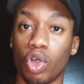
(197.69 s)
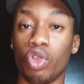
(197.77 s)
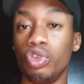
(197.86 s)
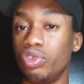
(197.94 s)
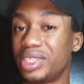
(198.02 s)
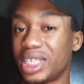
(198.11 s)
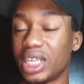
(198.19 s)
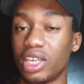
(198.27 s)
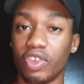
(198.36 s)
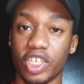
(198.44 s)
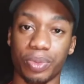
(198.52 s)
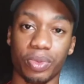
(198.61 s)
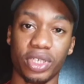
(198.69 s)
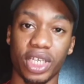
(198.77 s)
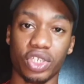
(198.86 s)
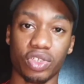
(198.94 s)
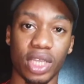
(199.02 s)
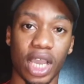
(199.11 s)
or you recently
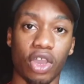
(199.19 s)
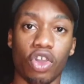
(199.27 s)
responded to their